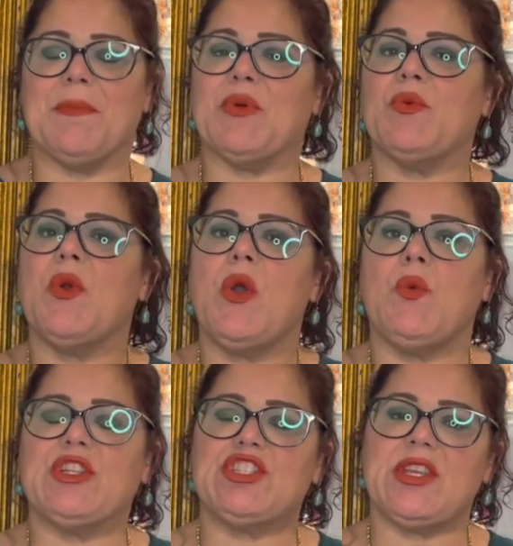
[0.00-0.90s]
But
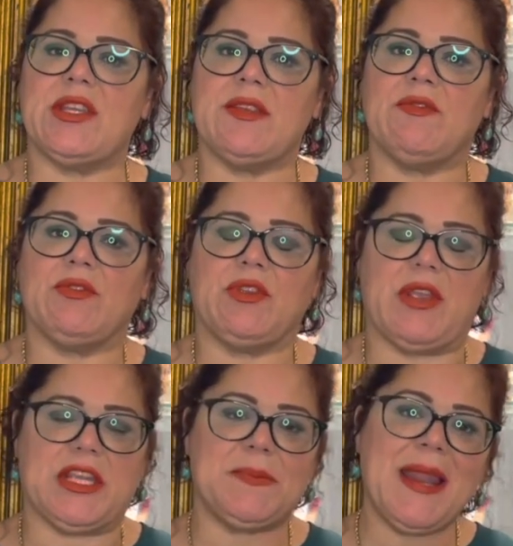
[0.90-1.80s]
what she
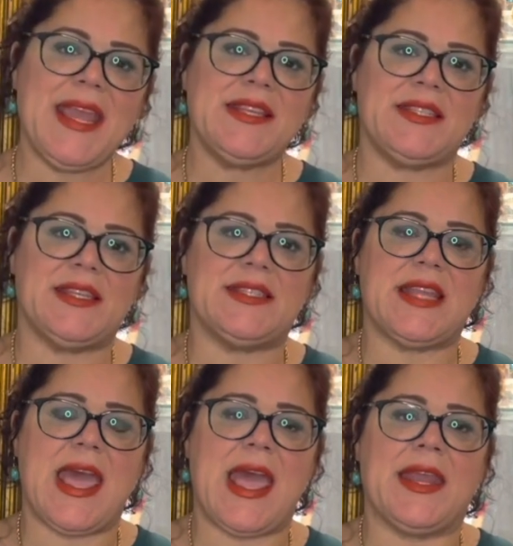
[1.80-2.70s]
explains is
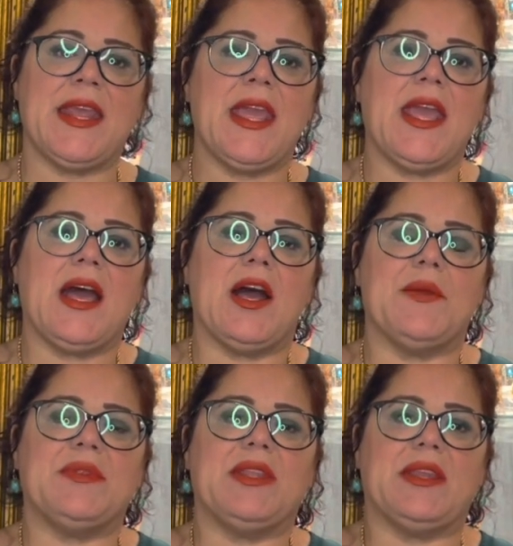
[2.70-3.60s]
that
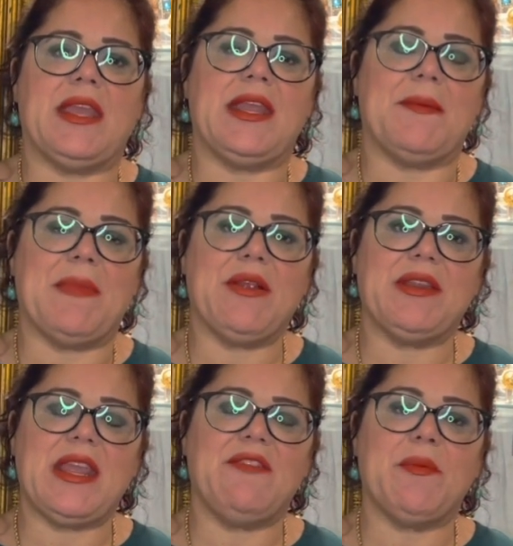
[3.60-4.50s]
the
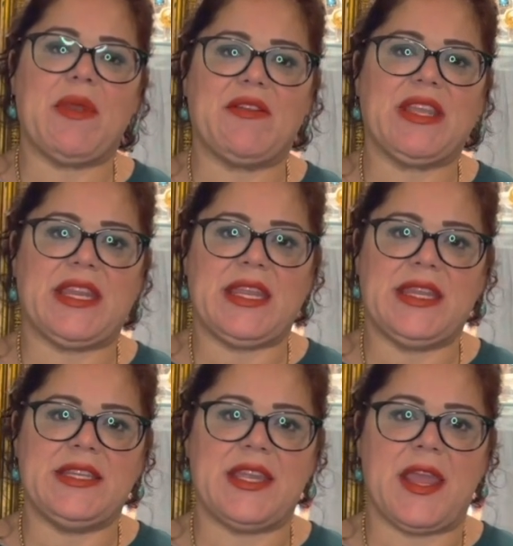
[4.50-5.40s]
Native American
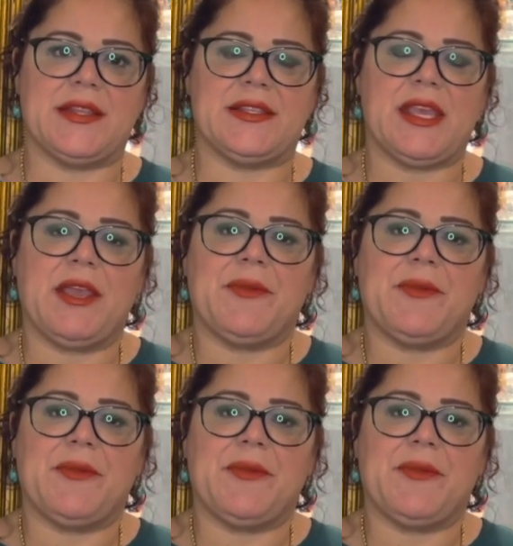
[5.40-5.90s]
Indians